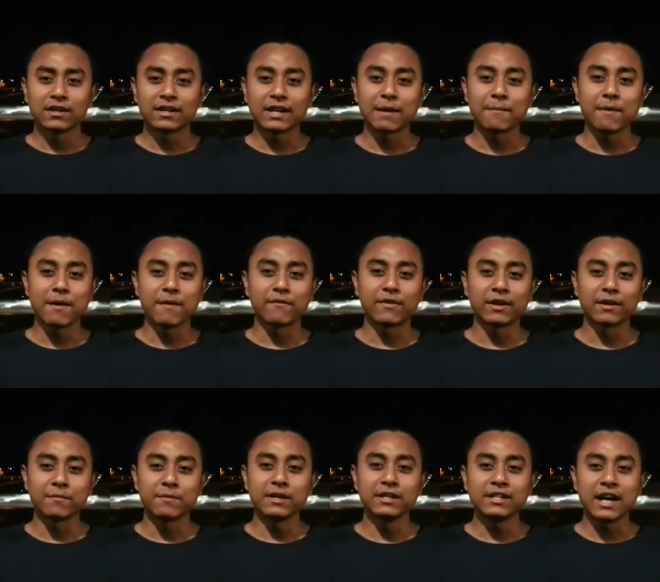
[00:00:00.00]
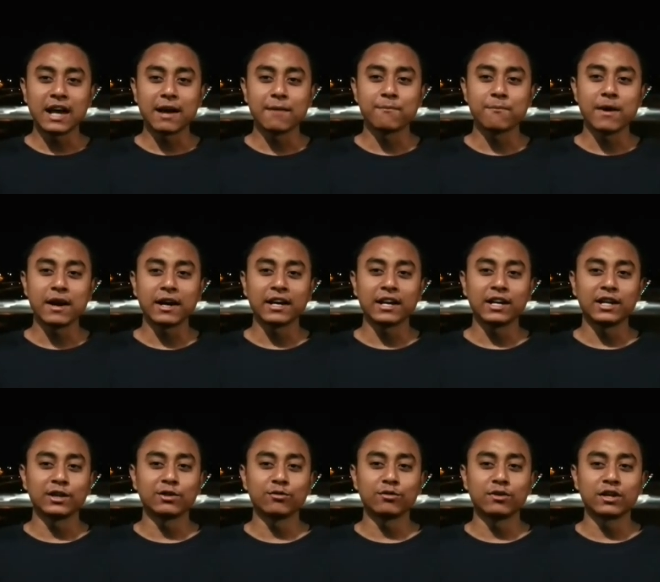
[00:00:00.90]
cramped environment and back
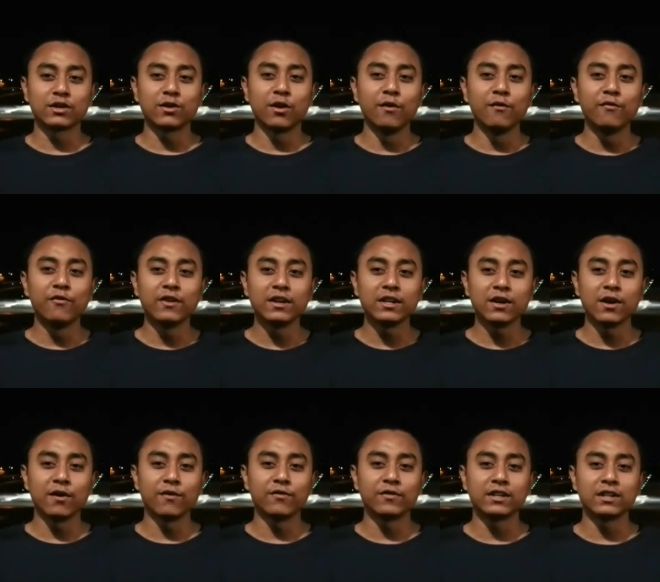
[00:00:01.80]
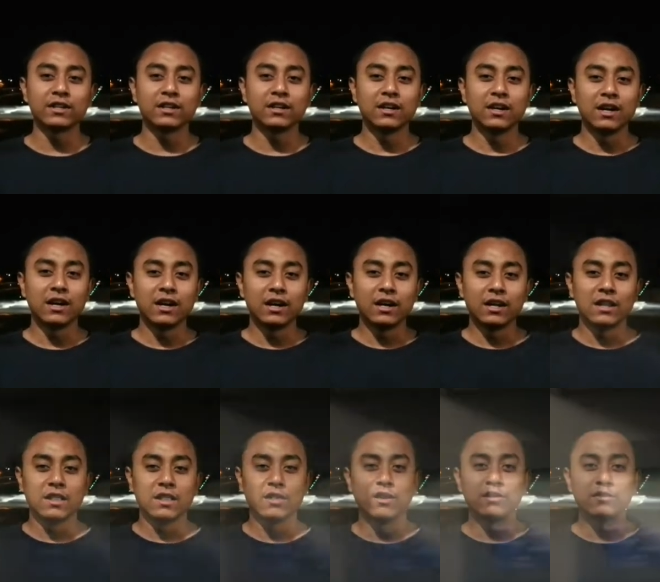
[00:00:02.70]
into the comfort of the
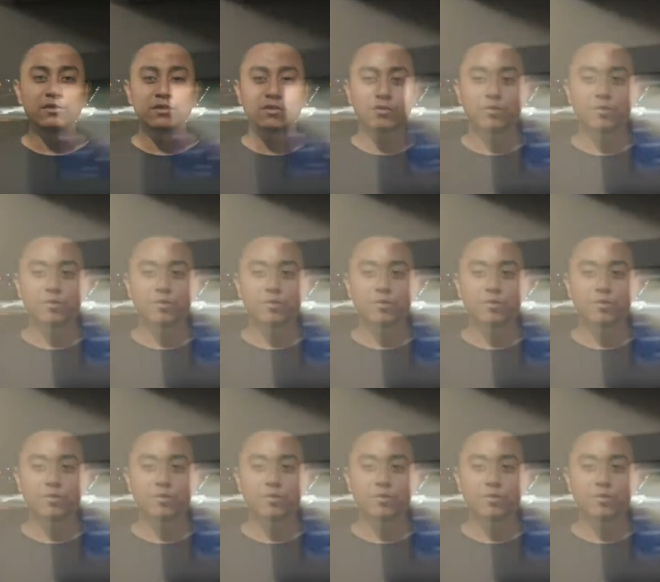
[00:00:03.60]
lounge